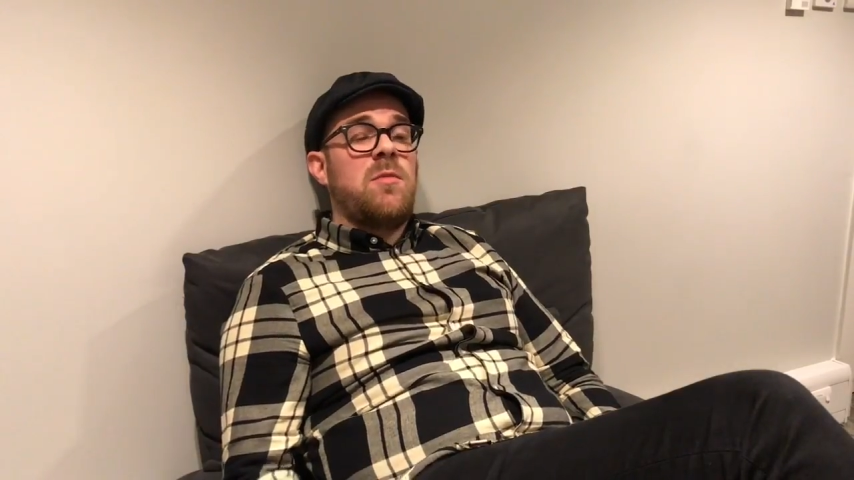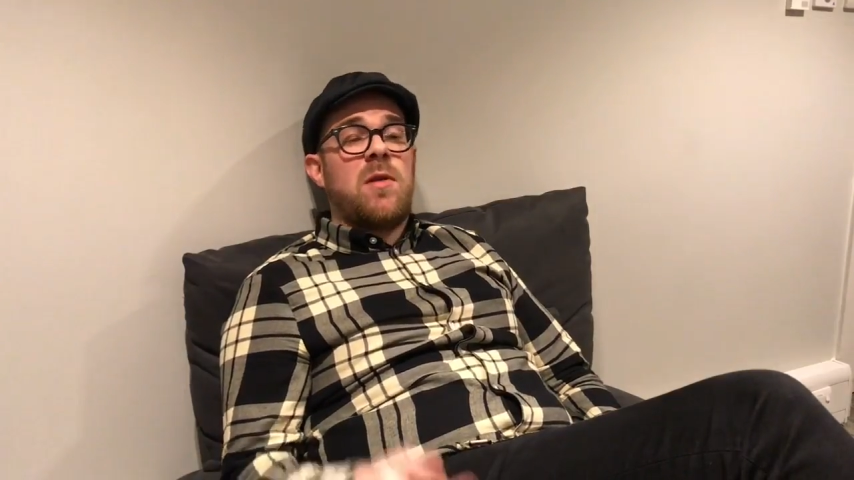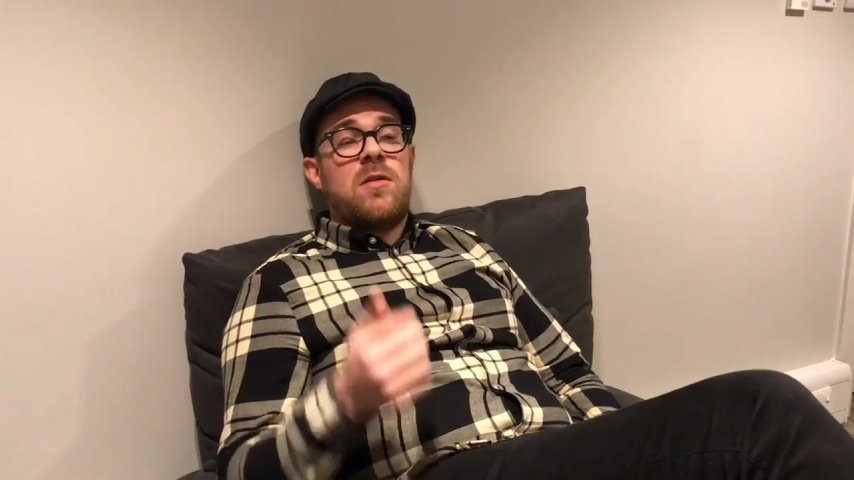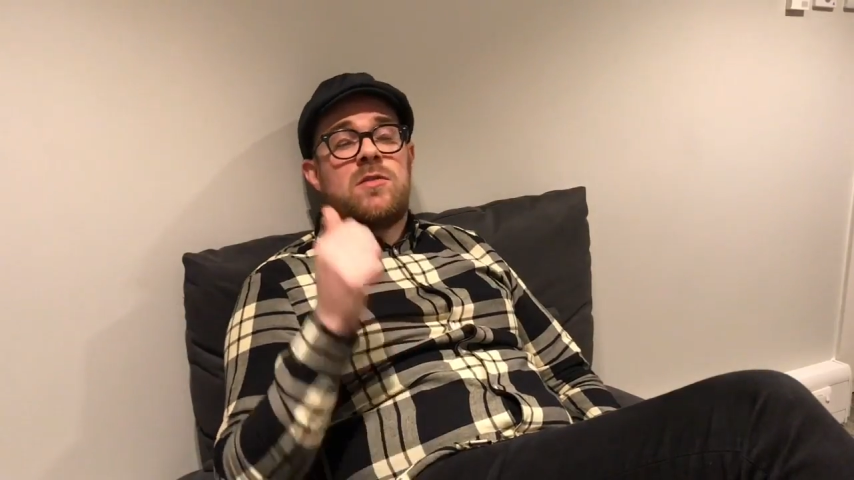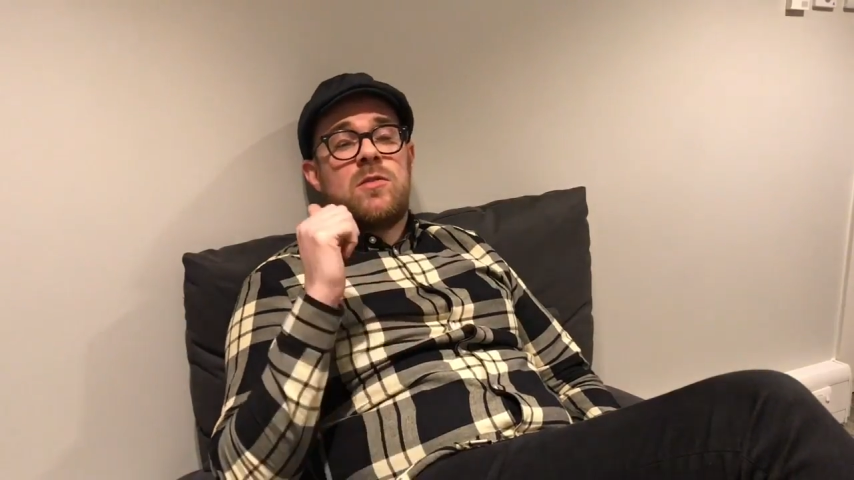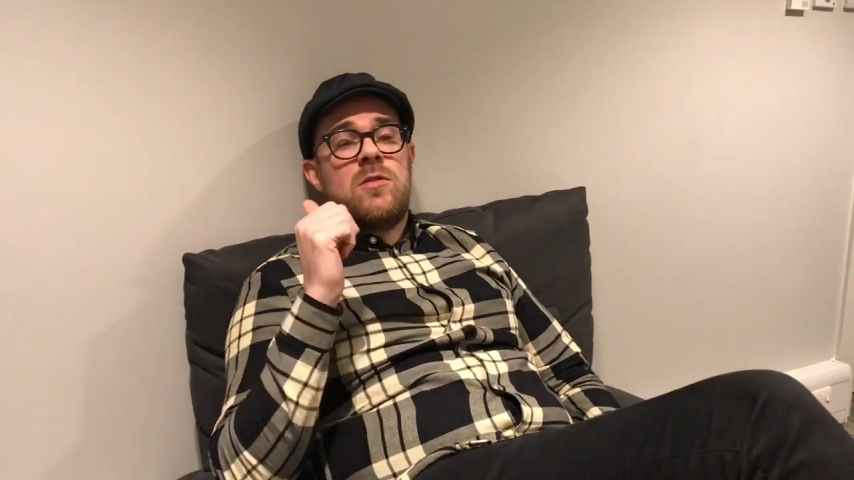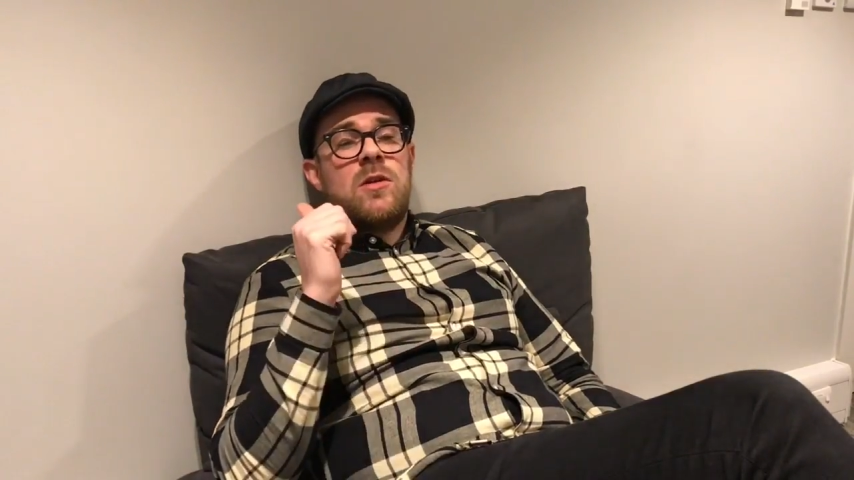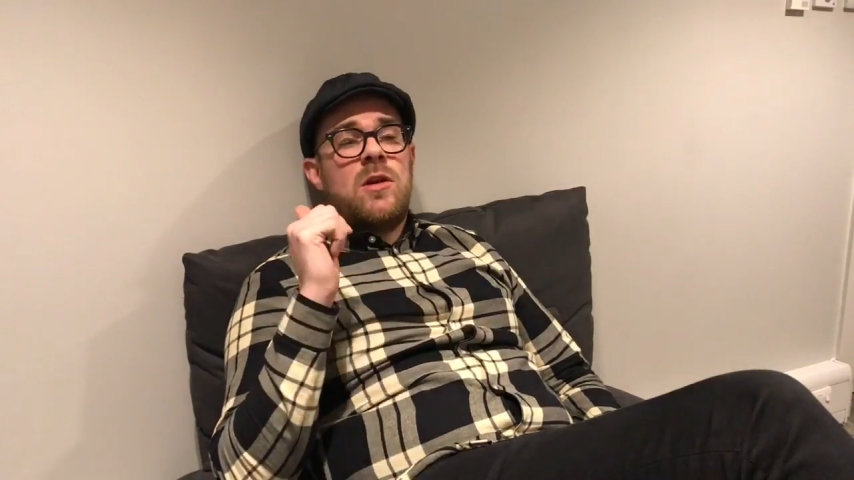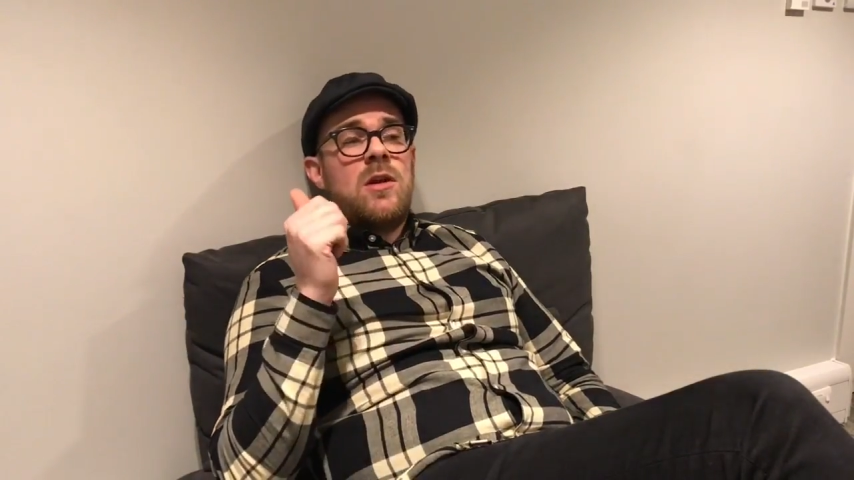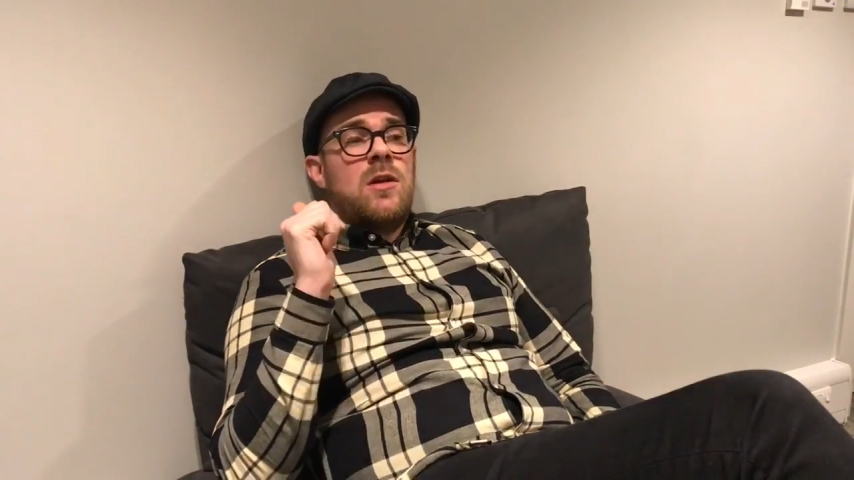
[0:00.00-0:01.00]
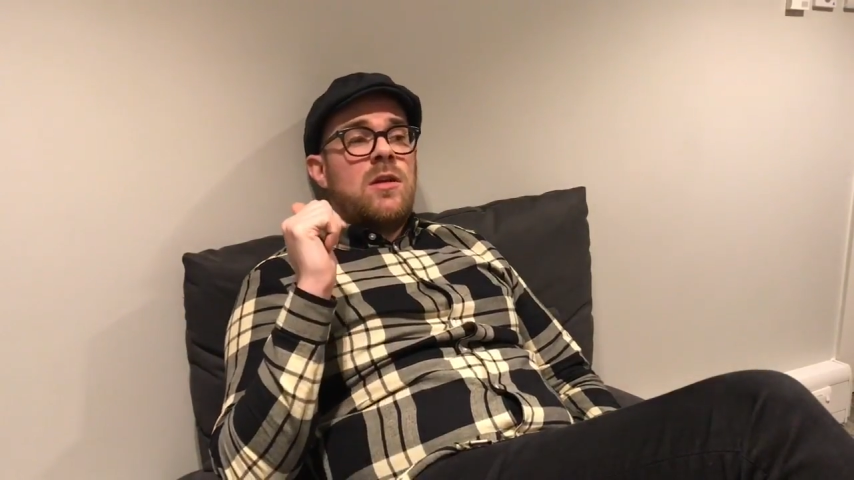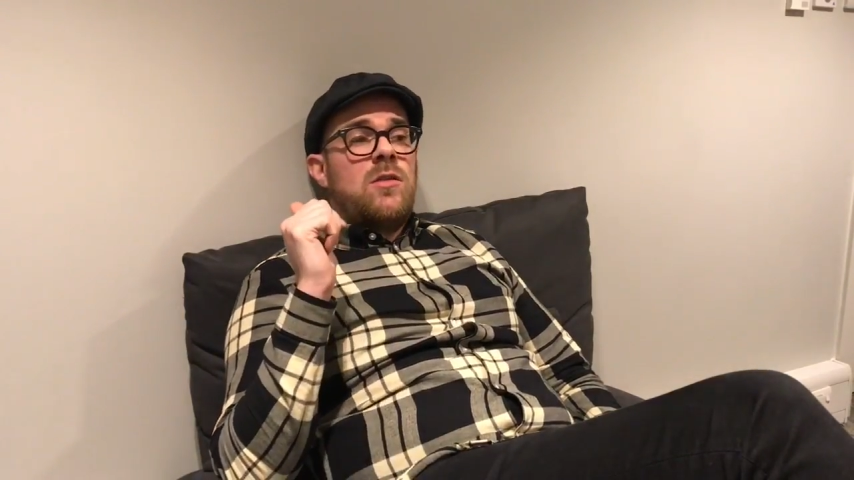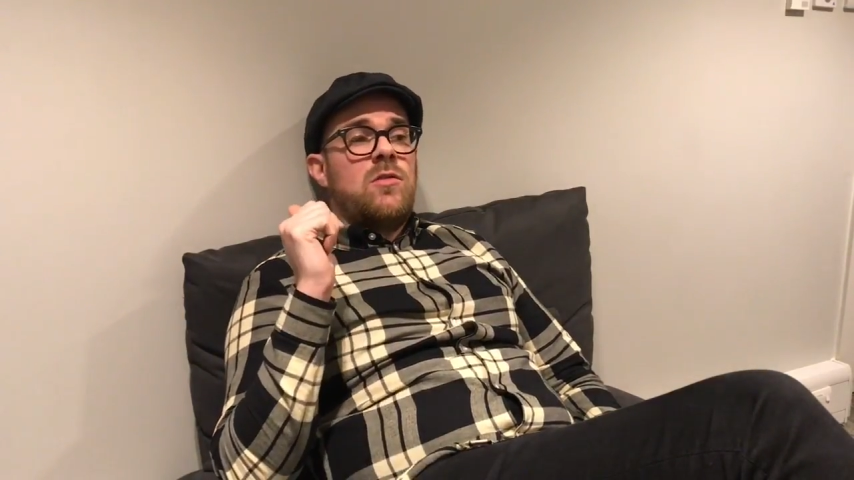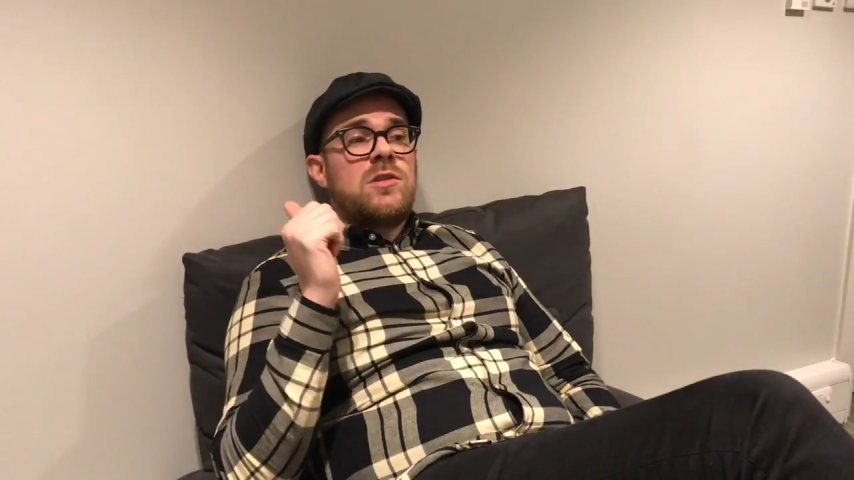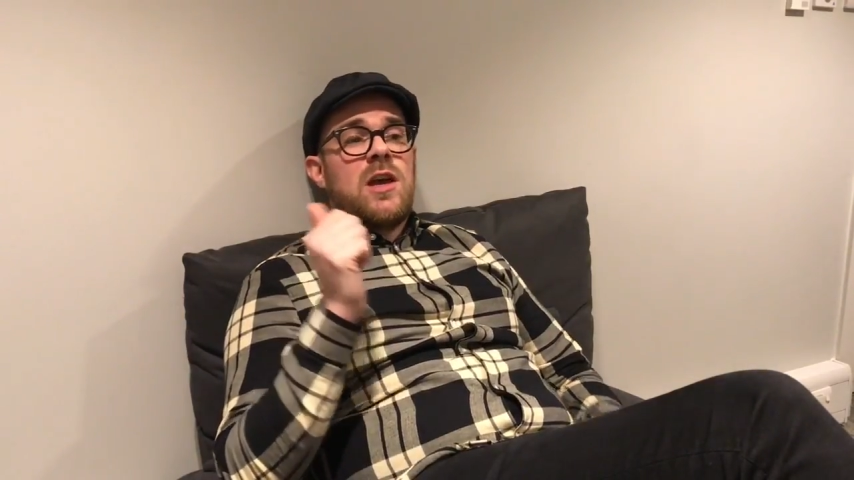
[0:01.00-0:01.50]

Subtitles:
But so those